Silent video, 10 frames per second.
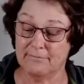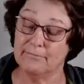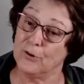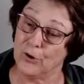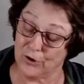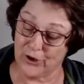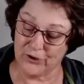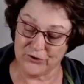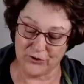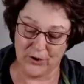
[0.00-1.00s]
Not
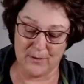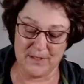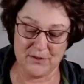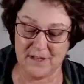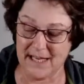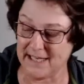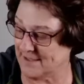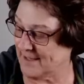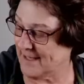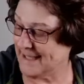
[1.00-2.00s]
going to go into that
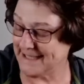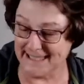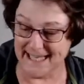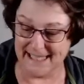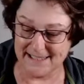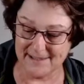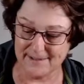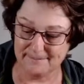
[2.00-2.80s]
yet.